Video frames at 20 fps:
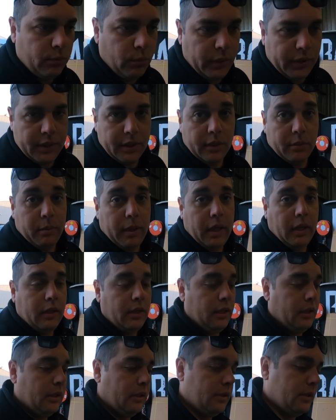winch at the back
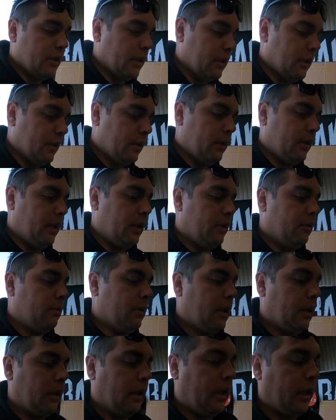here, so I need to
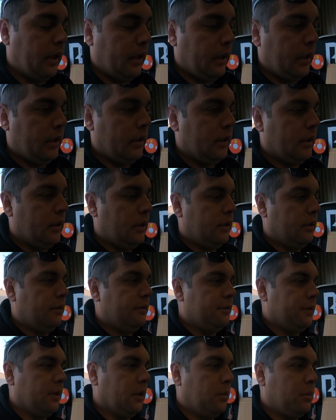run a
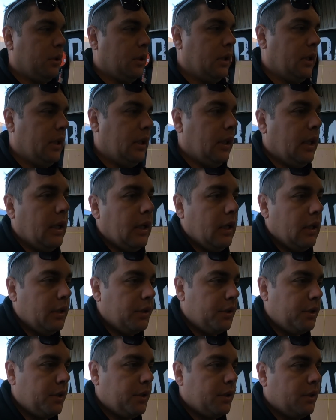phenomenally
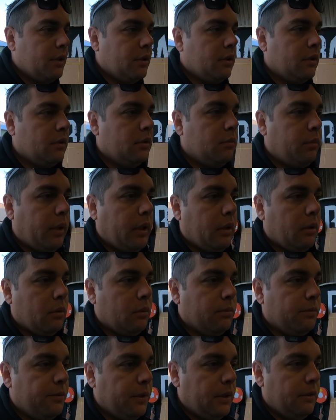large power
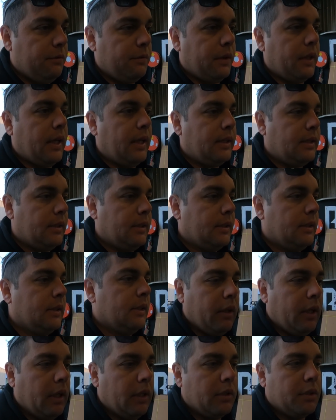feed for that.
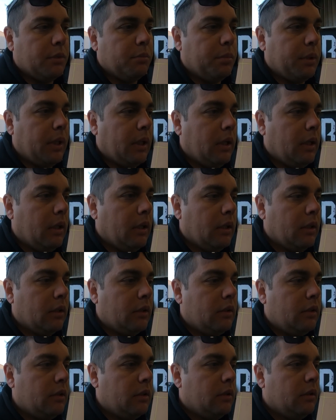Anderson
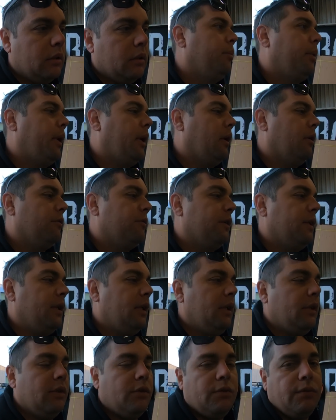plugs, power
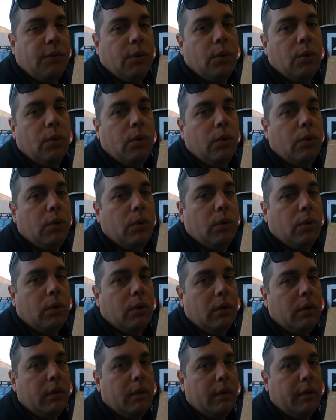feeds
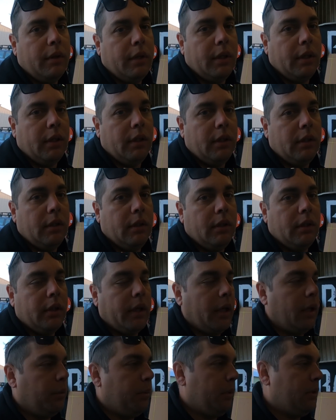for the
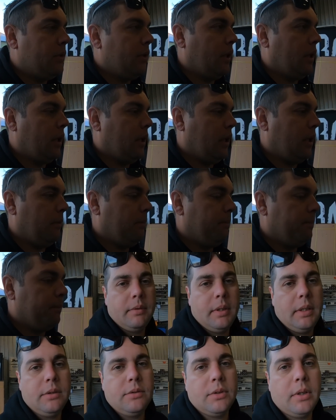canopy setup,
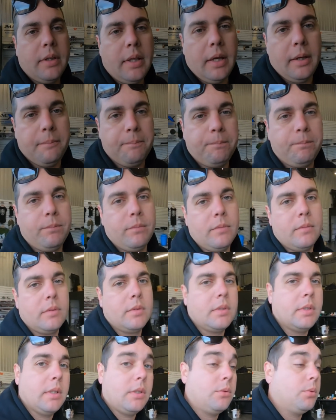things like that.
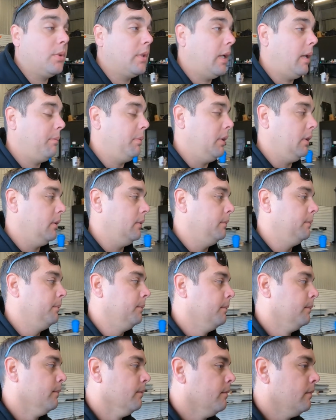So that's what's happening.
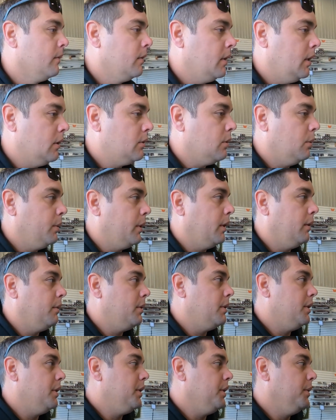That's what we're going
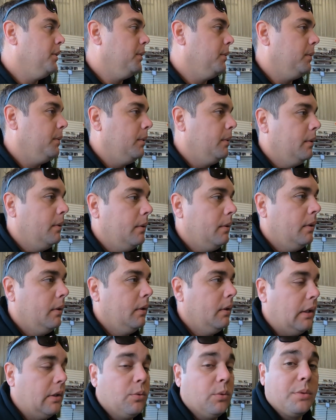to do.
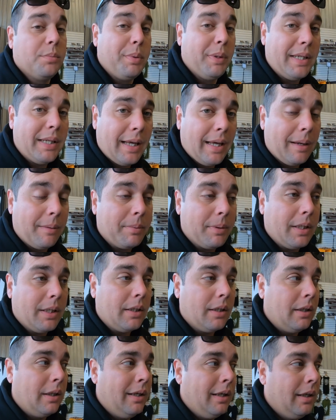That's what's been
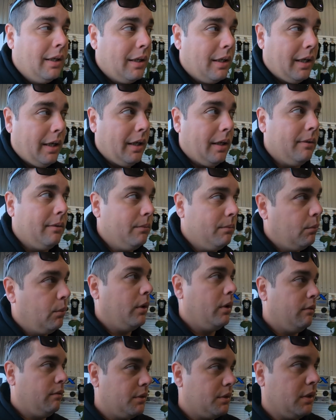happening. And
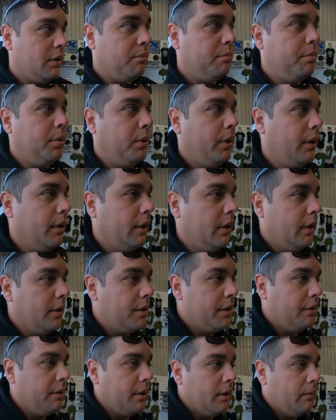we're obviously putting the
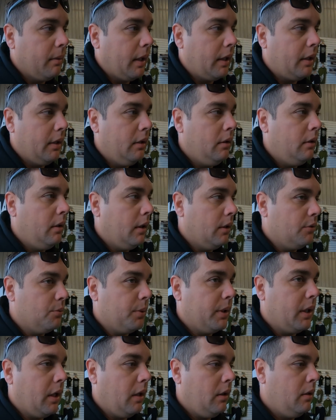interior back in as
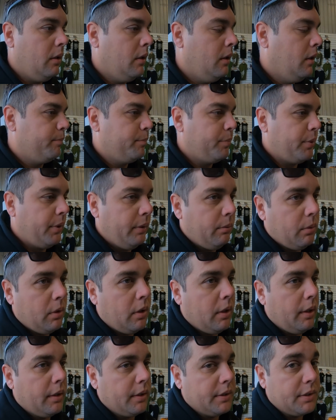we go.
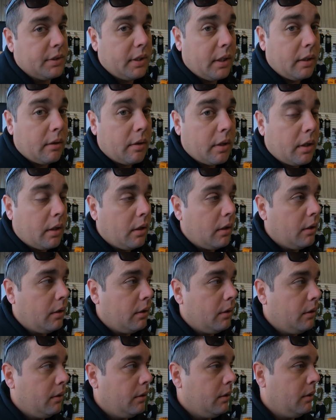Pre-wiring the
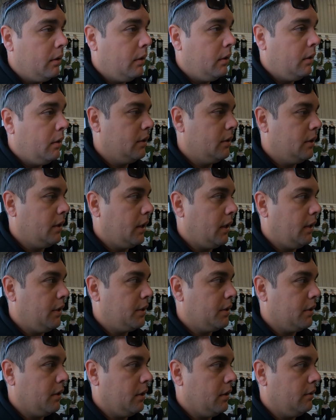stereo. Today's
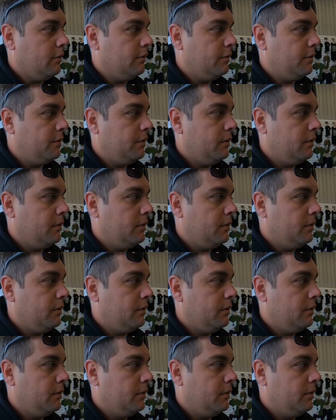kind of